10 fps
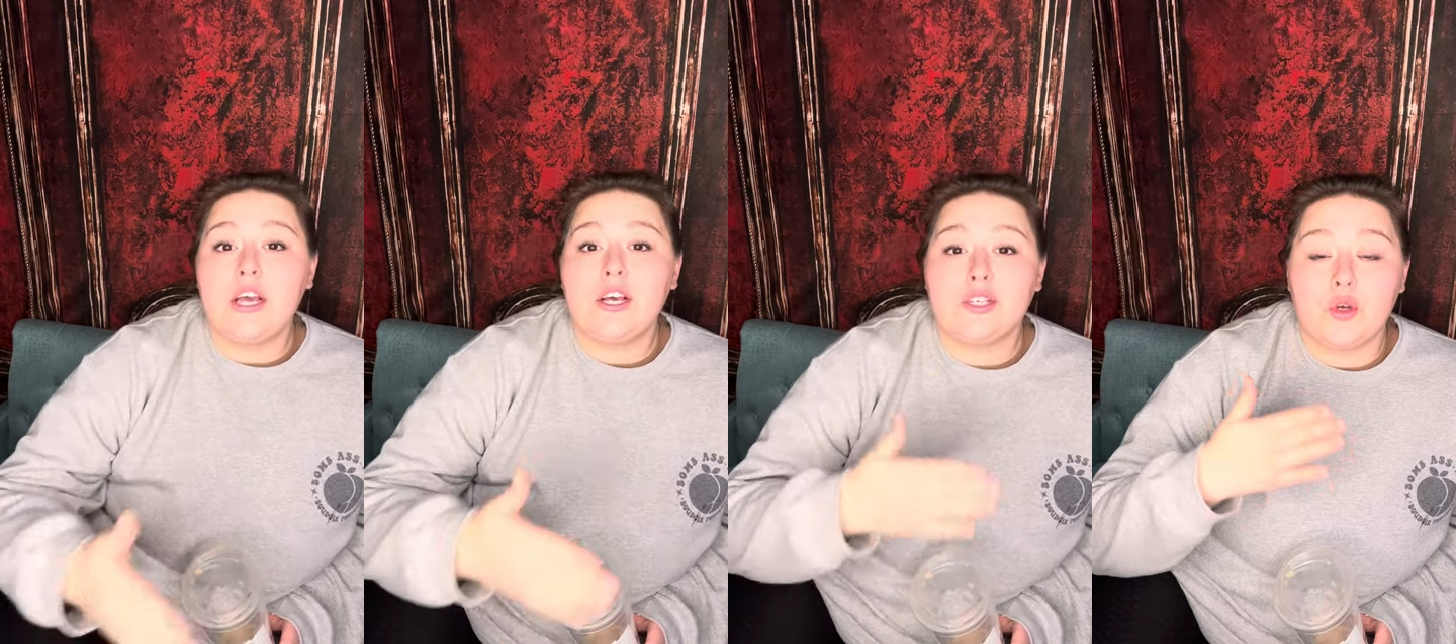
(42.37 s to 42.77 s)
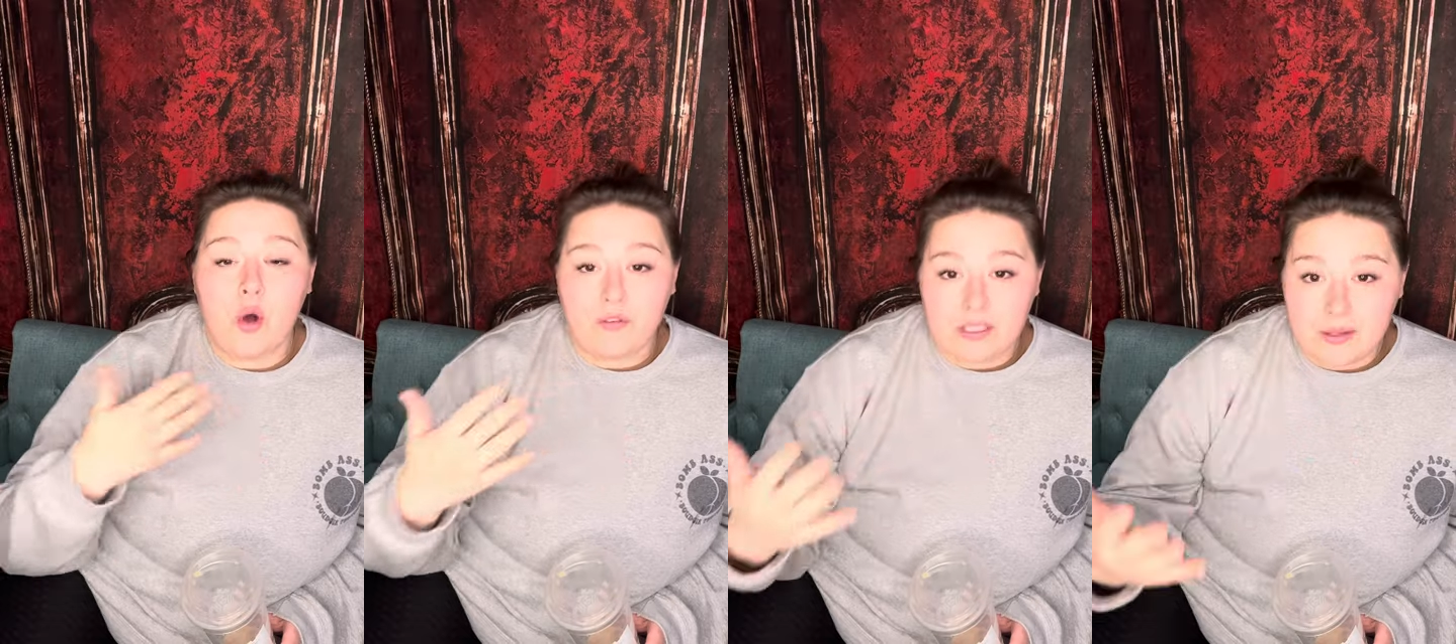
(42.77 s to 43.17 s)
So
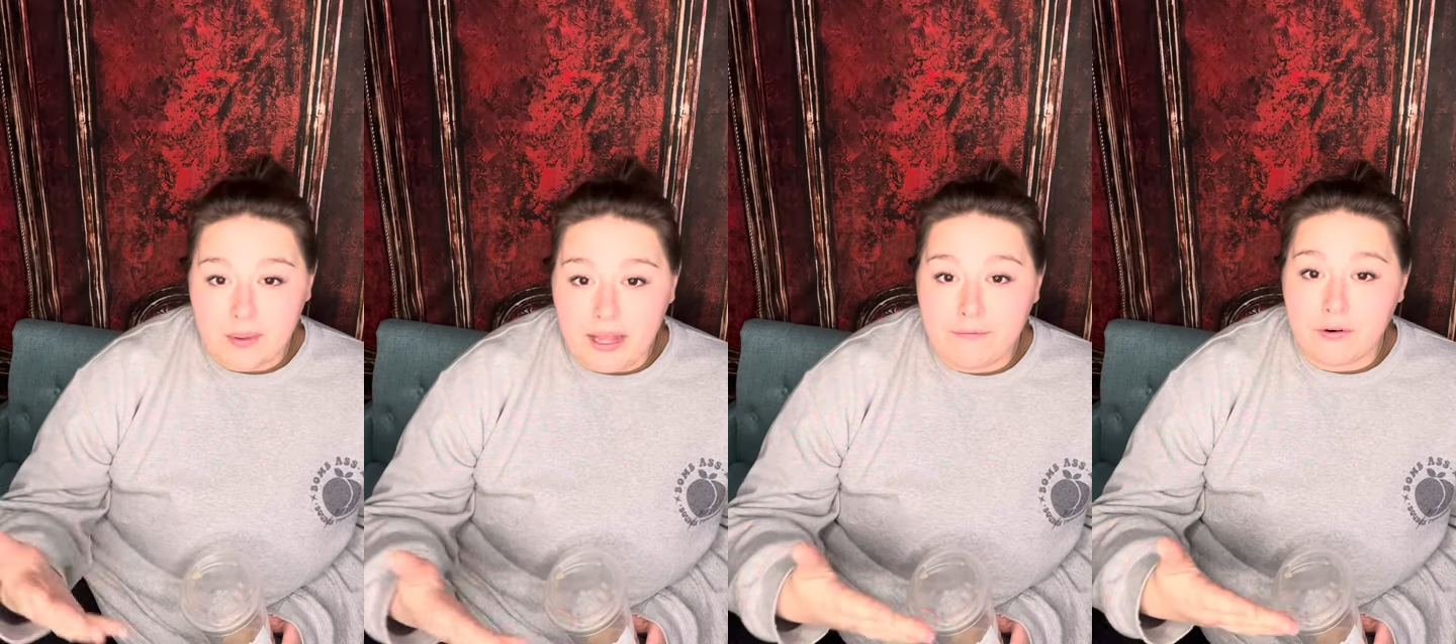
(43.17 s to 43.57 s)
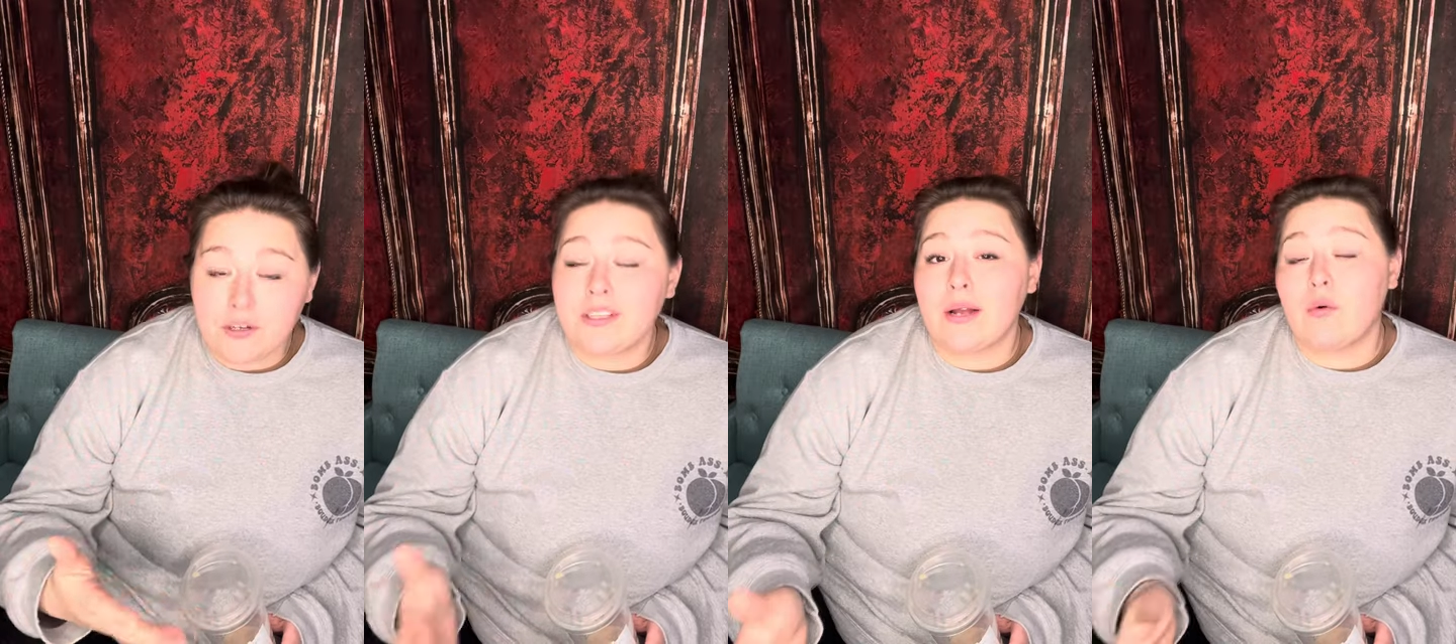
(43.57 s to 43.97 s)
whoever is applying
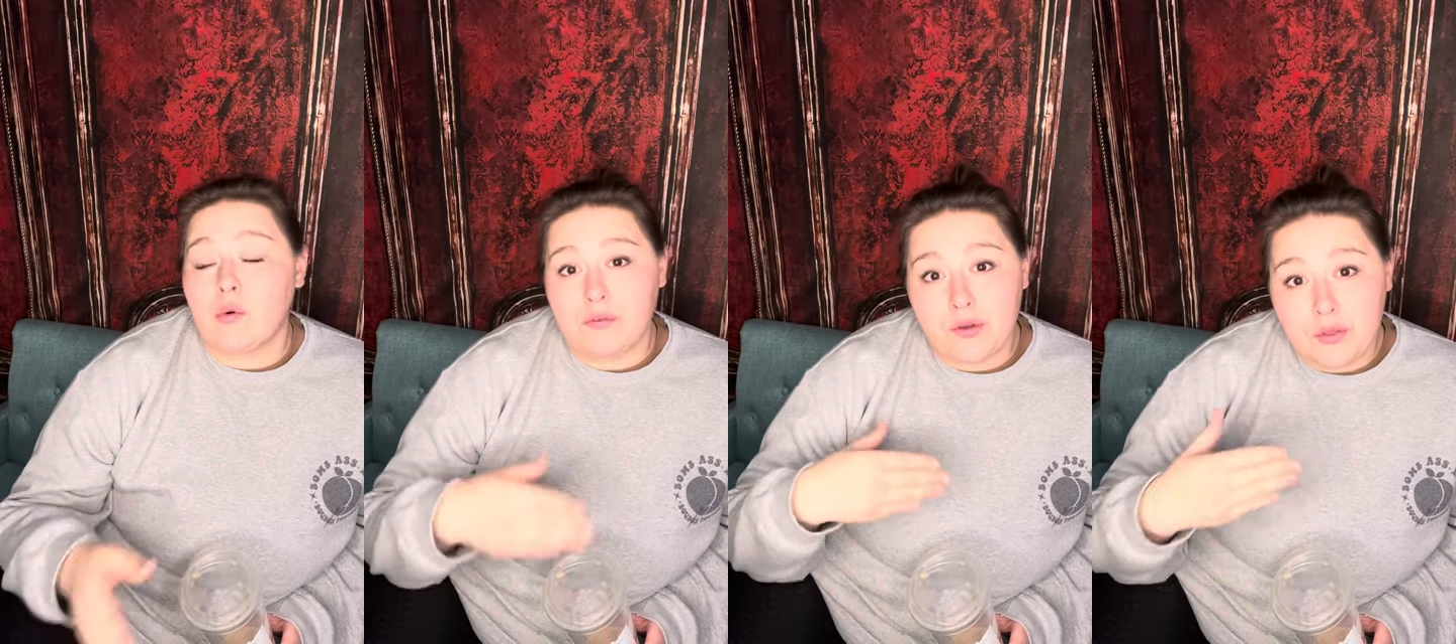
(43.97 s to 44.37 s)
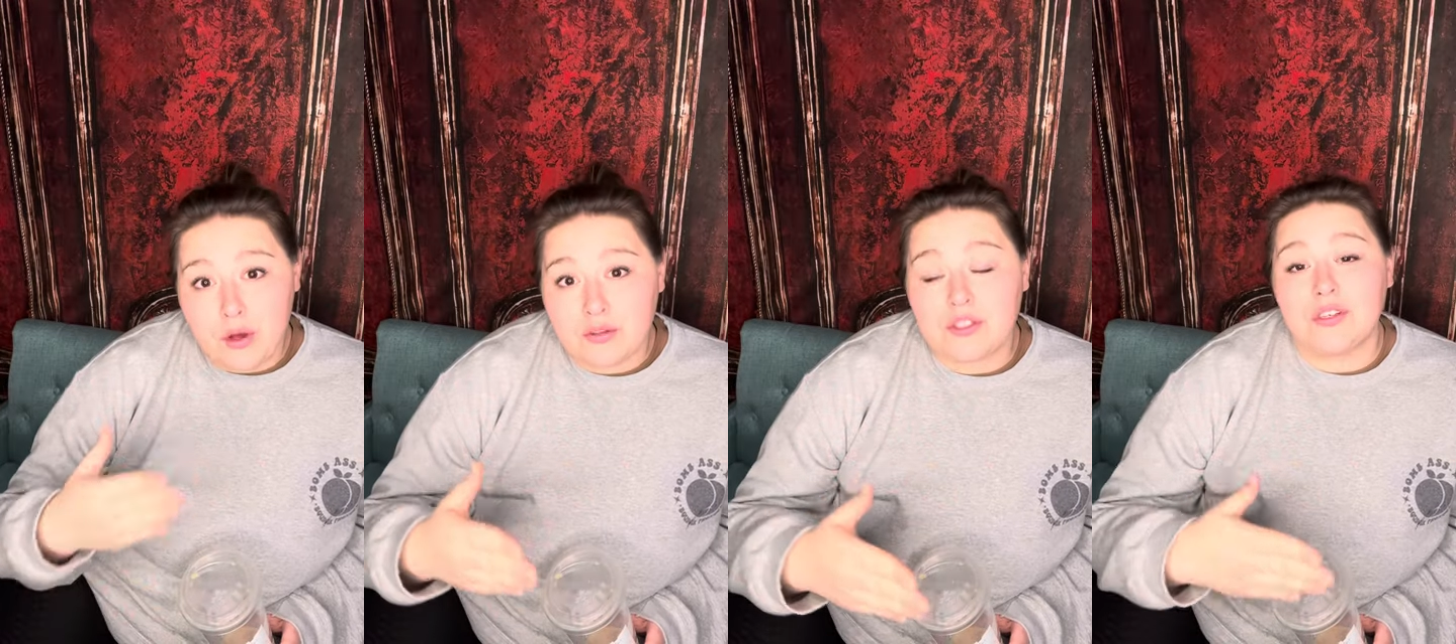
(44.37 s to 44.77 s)
first, I will review
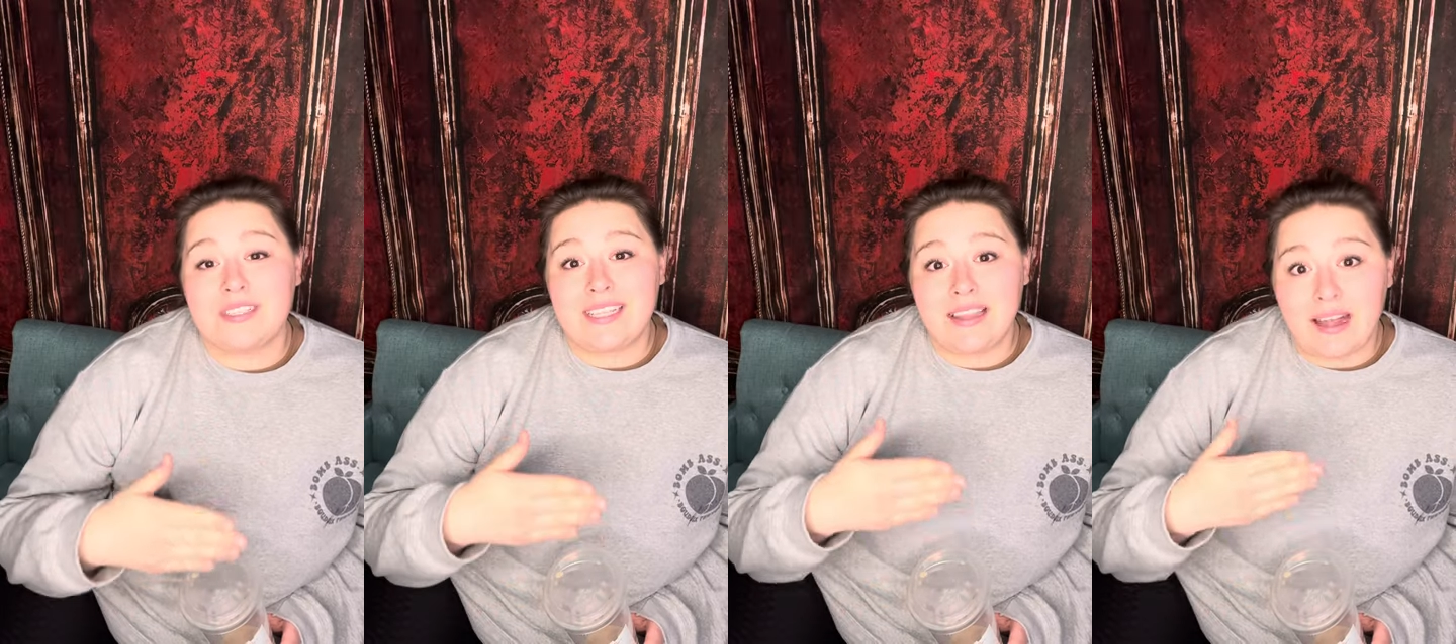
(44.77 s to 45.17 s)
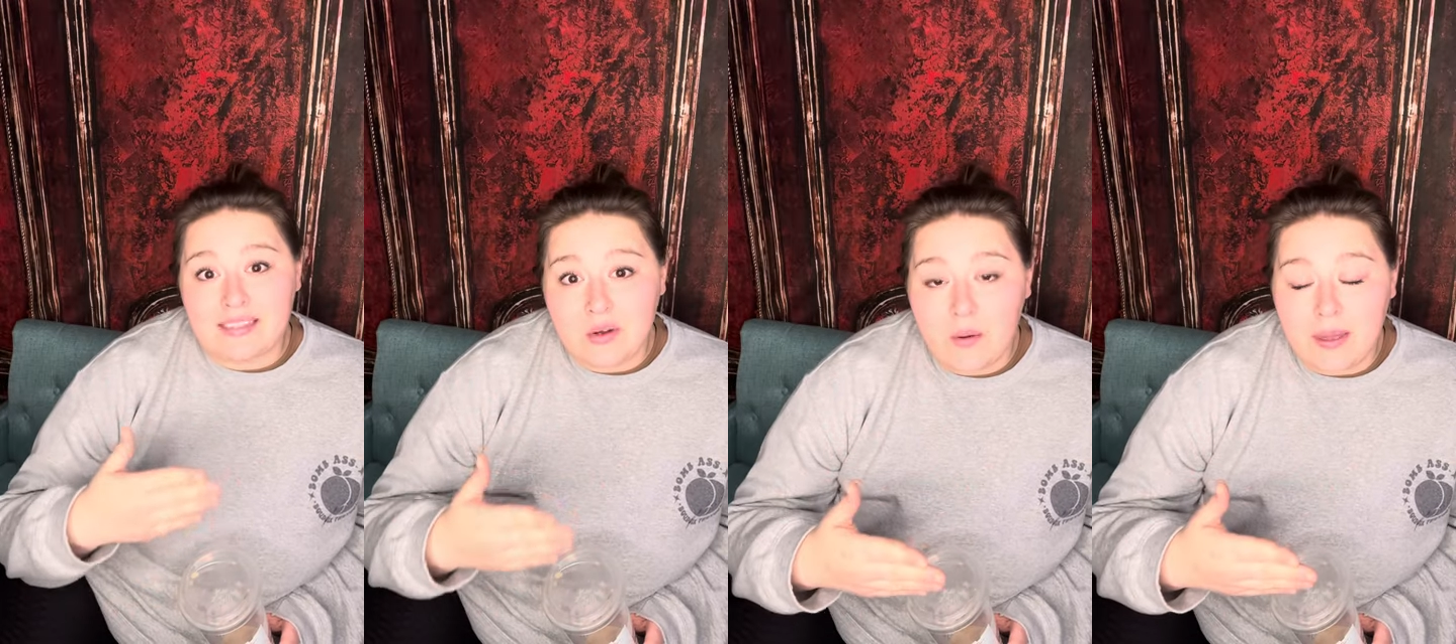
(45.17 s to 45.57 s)
those and start
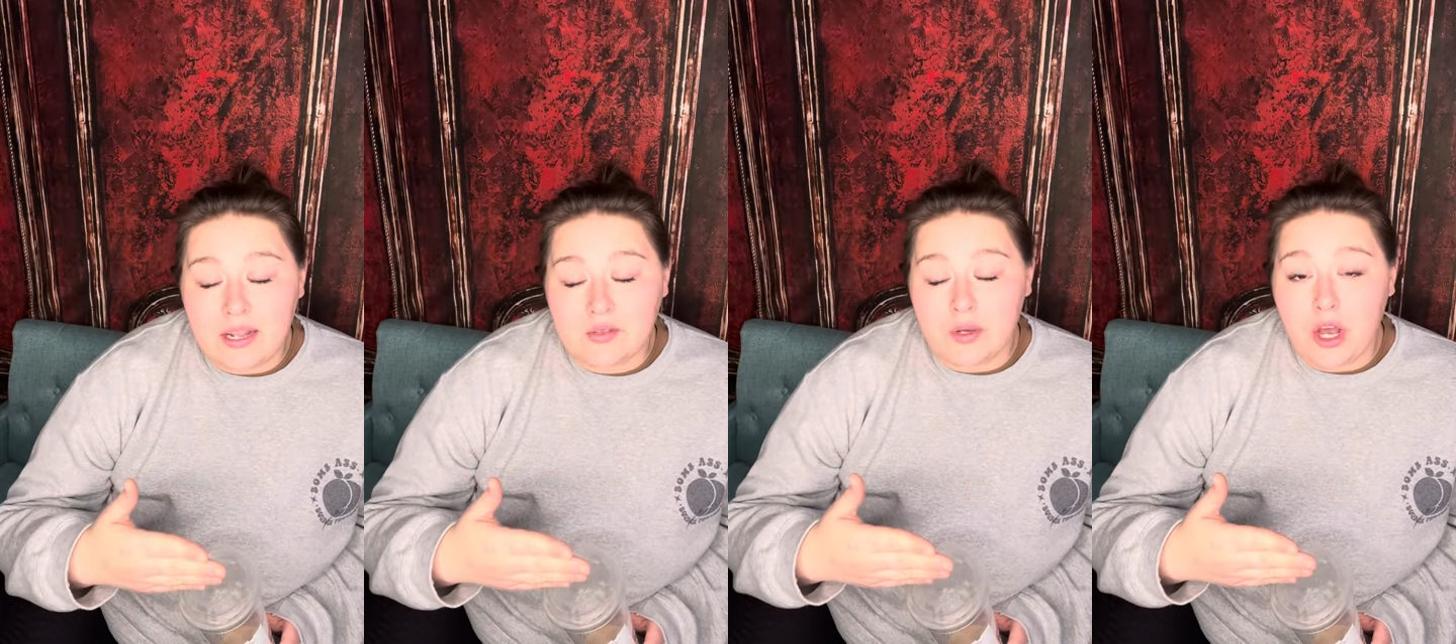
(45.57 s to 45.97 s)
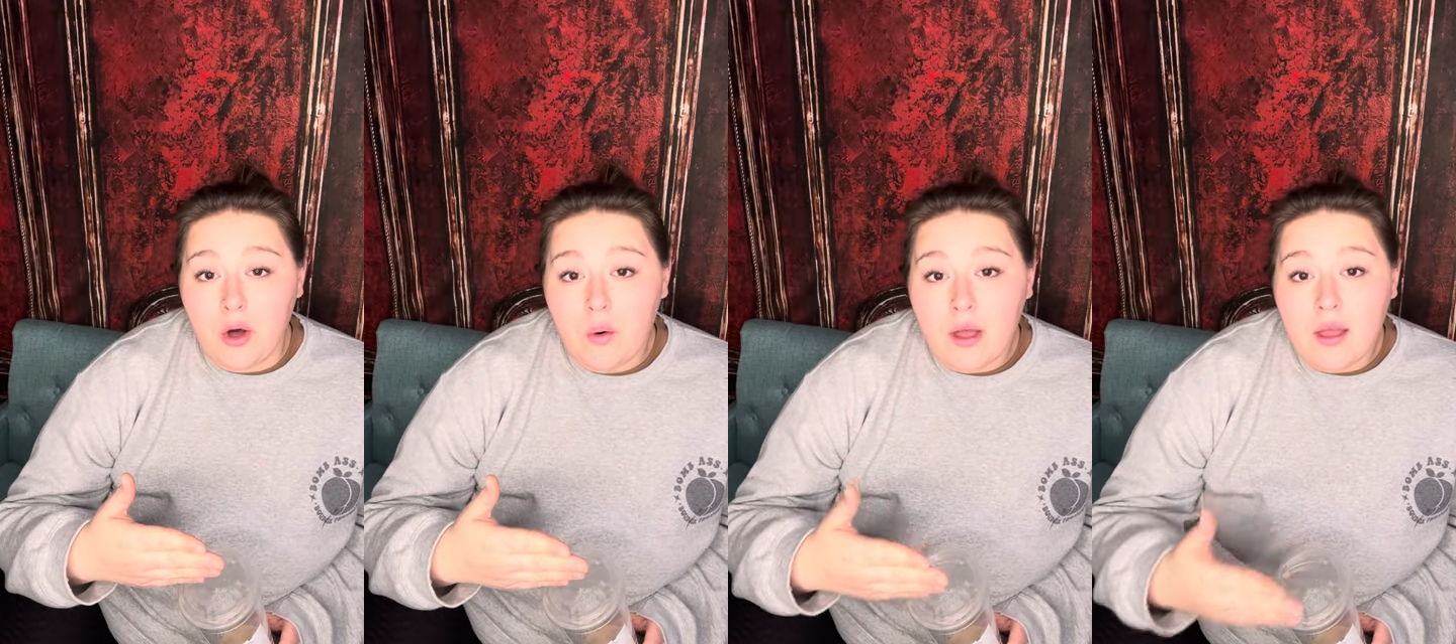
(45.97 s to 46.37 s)
selecting women as we
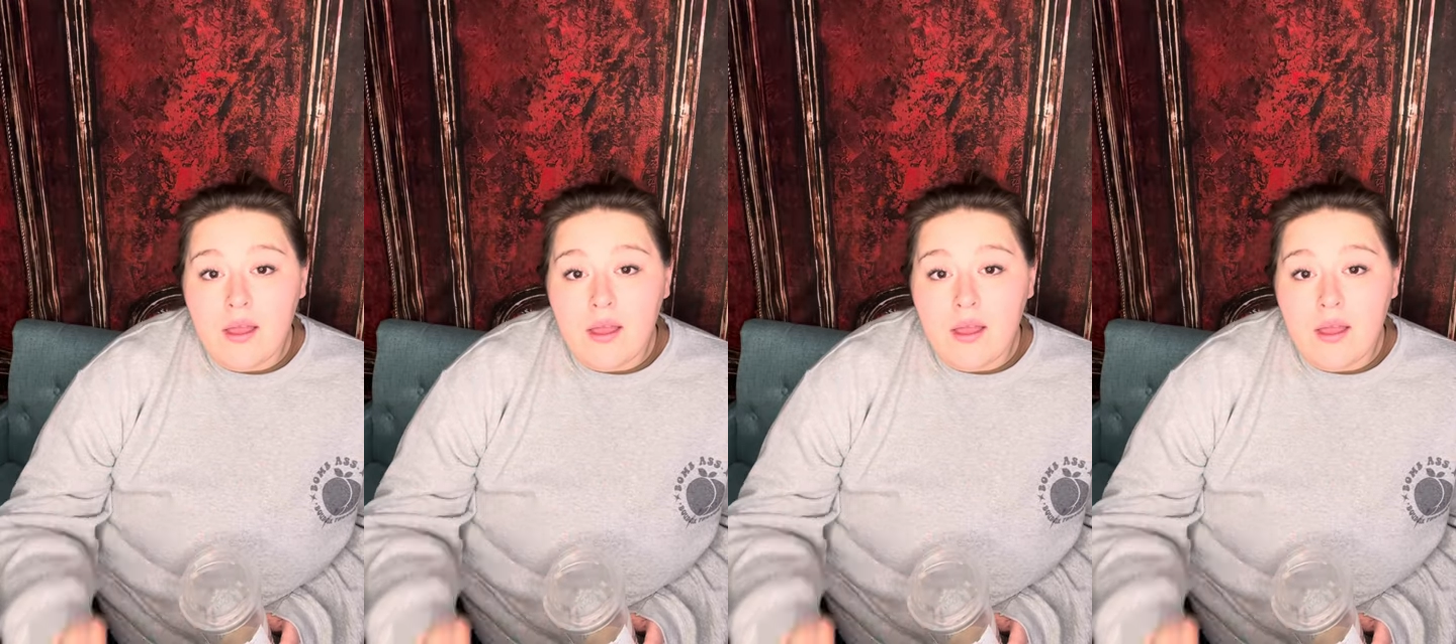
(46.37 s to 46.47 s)
go.